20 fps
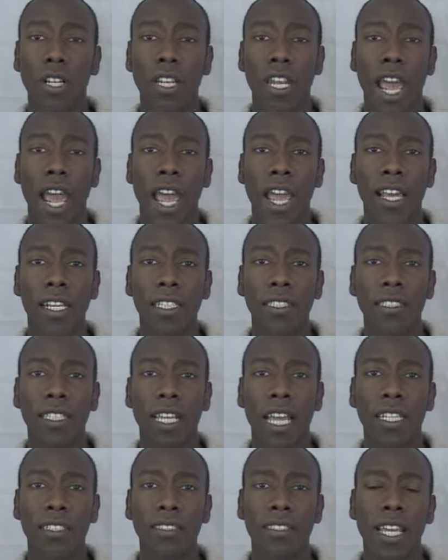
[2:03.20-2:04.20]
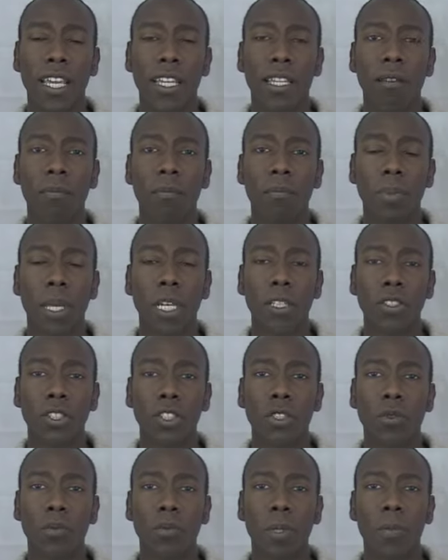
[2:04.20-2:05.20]
in hand and taking
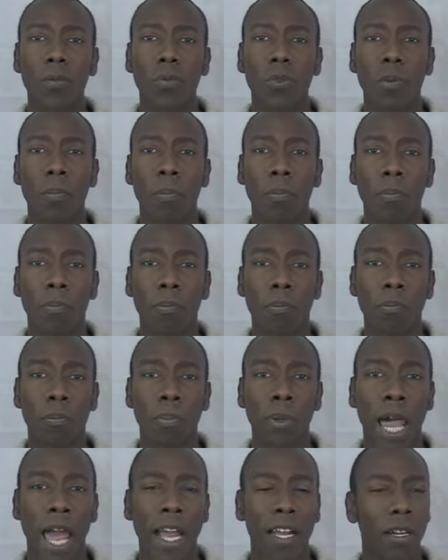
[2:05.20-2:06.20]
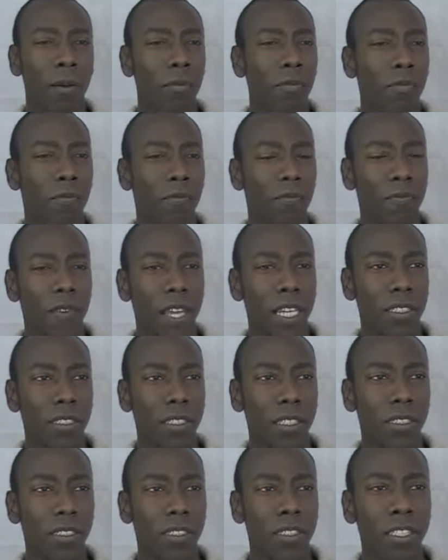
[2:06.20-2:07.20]
pictures of people with black up
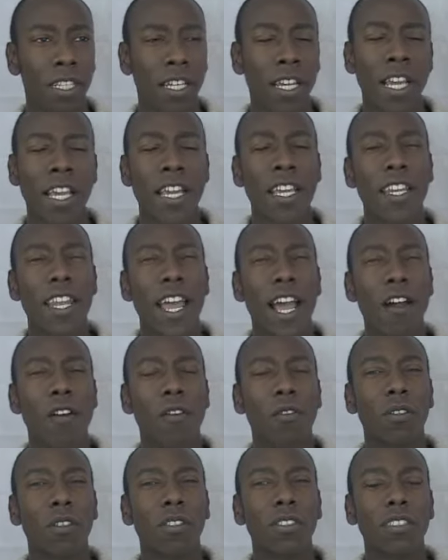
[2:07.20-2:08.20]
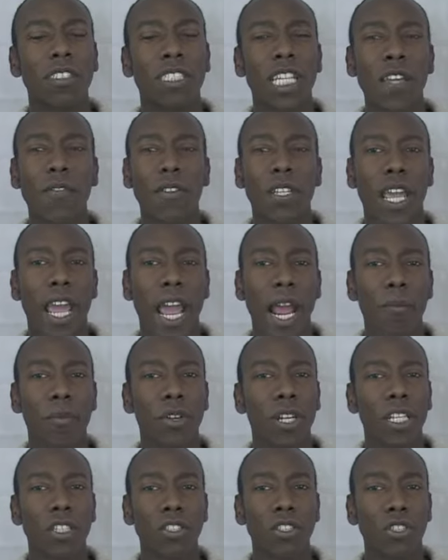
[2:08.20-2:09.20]
faces. Now, David
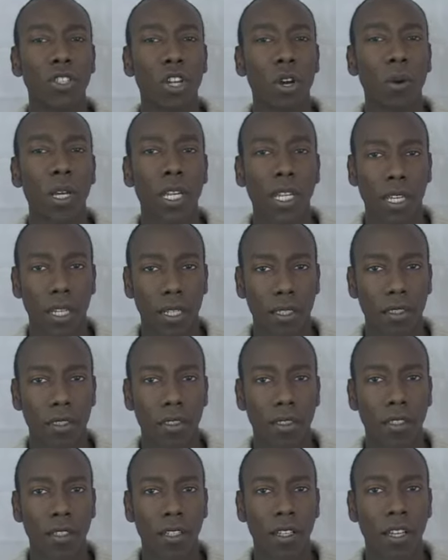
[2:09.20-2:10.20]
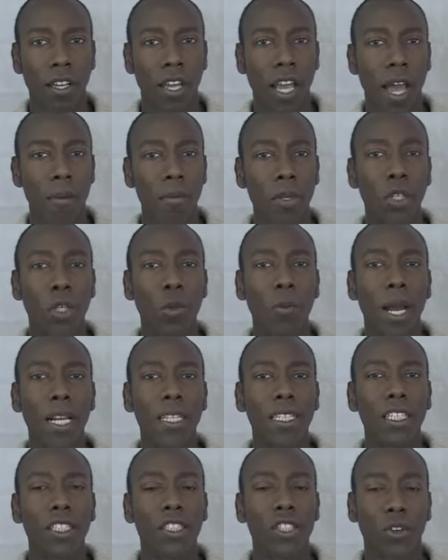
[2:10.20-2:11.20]
Cameron is no idiot. I mean, you
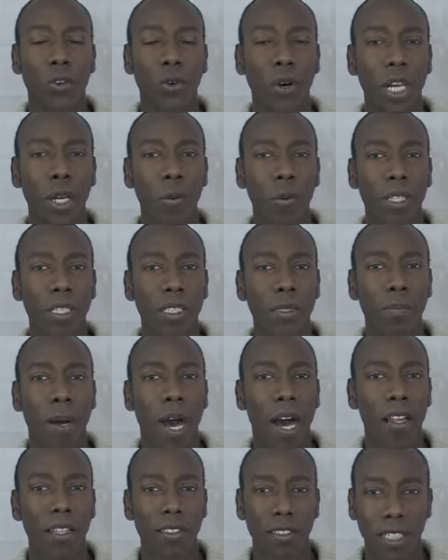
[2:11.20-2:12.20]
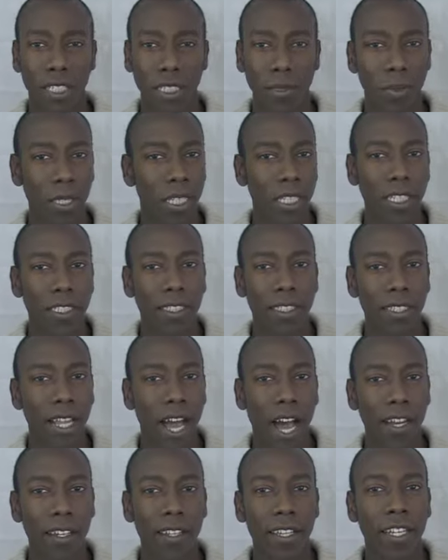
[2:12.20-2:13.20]
might disagree with his politics, but he is
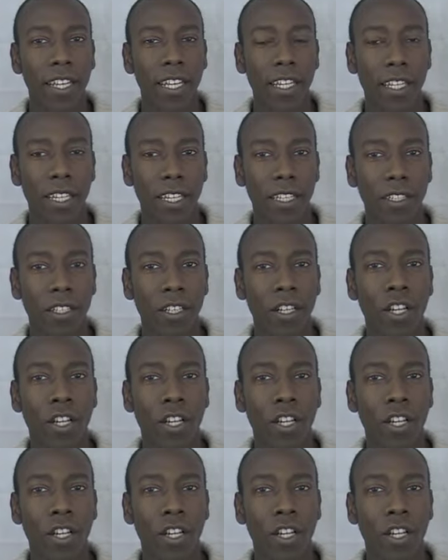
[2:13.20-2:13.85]
not an idiot.